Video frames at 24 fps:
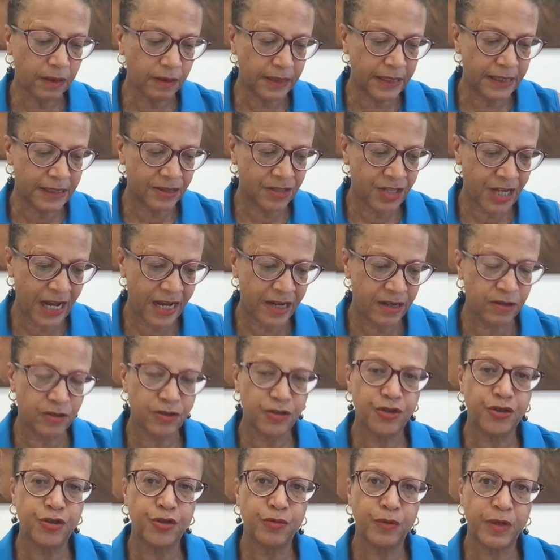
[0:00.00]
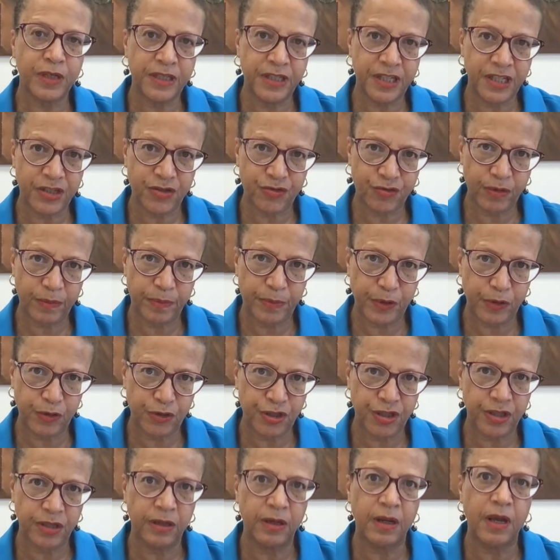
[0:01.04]
entitled to a
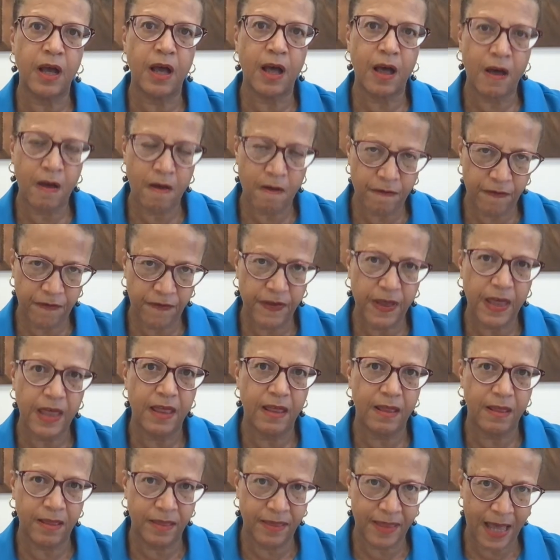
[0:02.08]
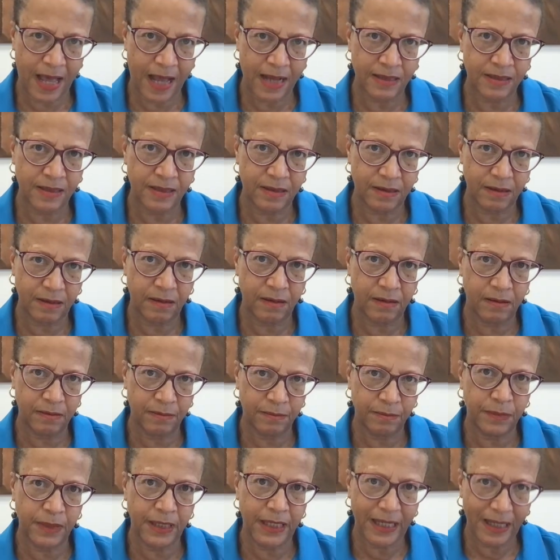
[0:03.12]
distribution of that
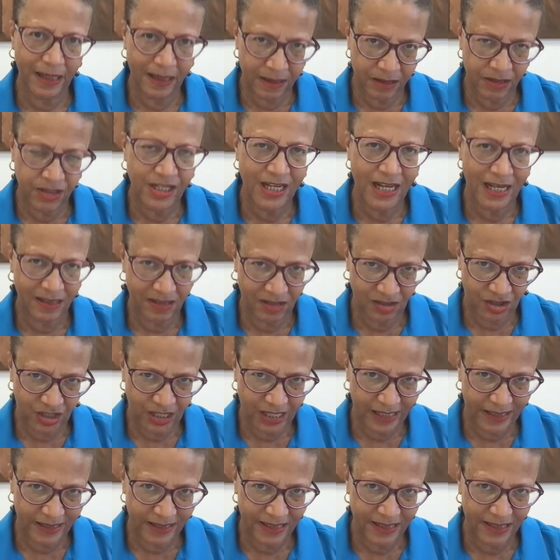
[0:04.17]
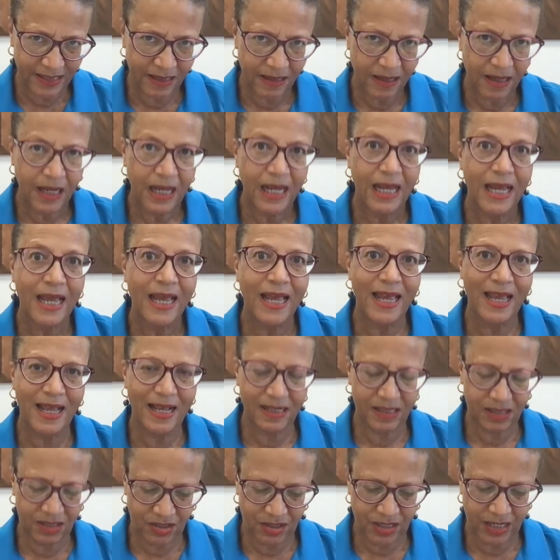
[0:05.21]
intestate's
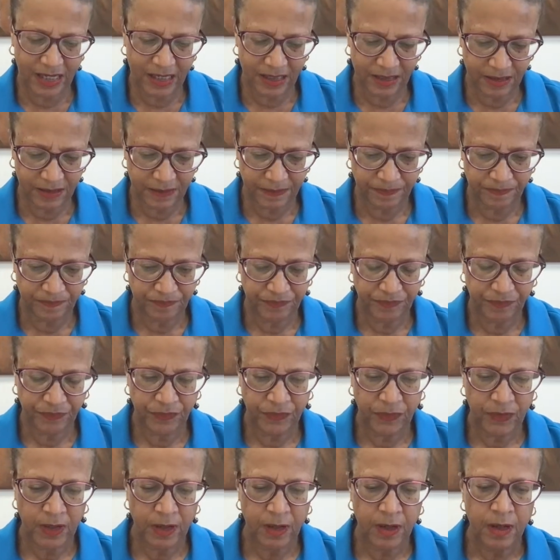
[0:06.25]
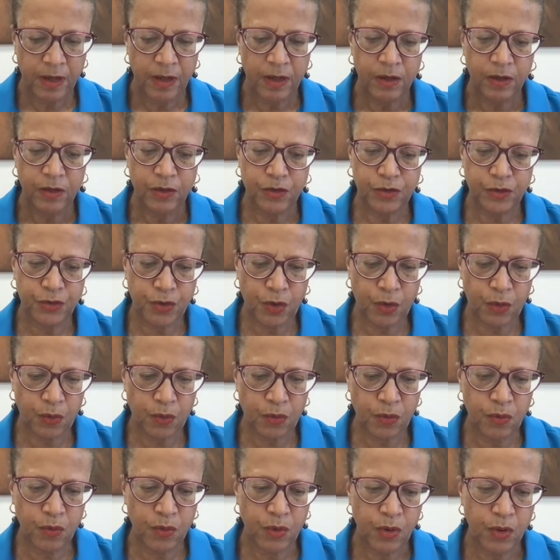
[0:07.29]
estate.
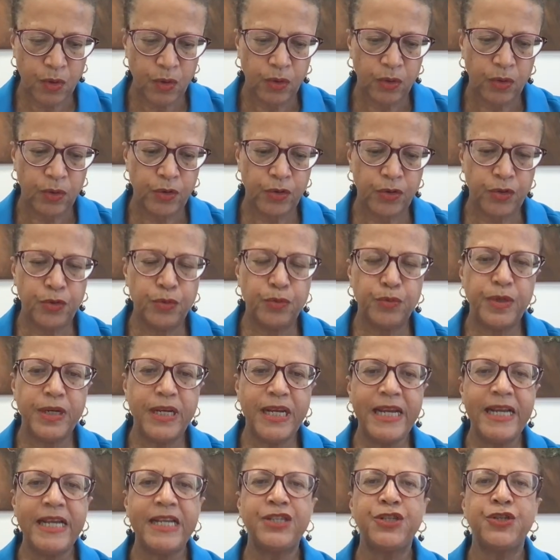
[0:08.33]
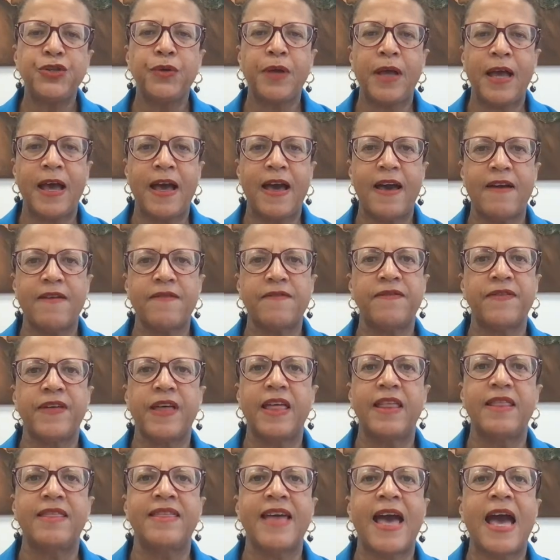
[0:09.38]
So you need to have
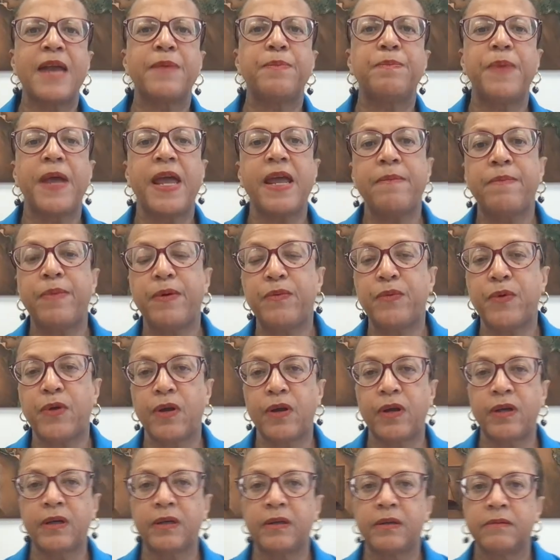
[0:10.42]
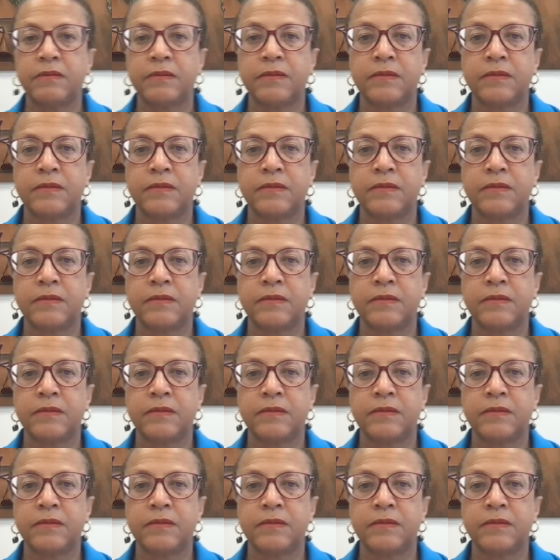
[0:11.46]
that paperwork